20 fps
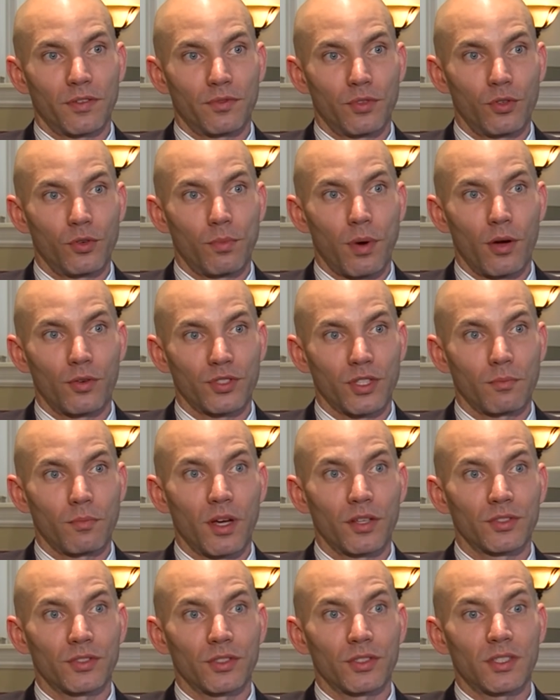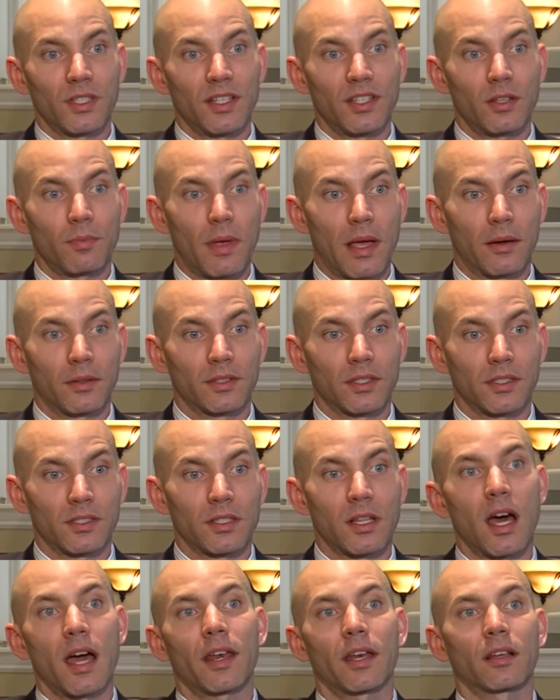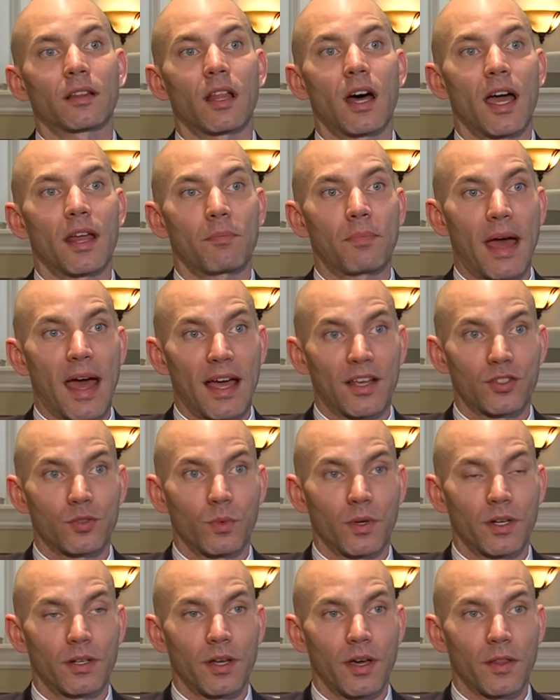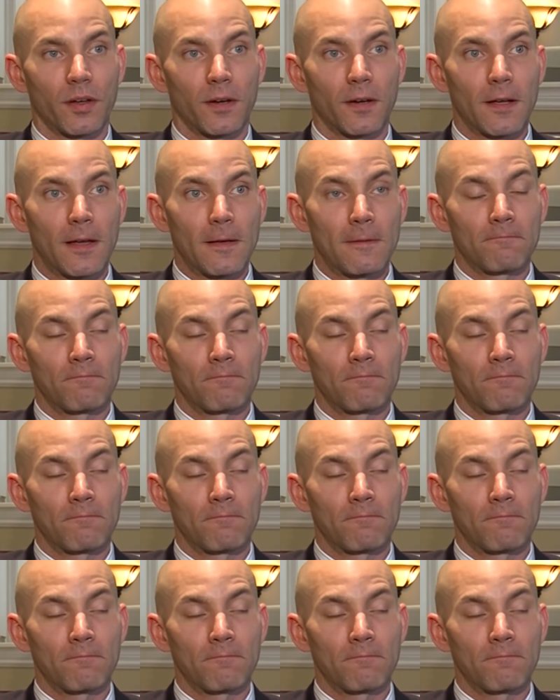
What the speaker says: of two opposing muscles need to be able to slide and glide past one another.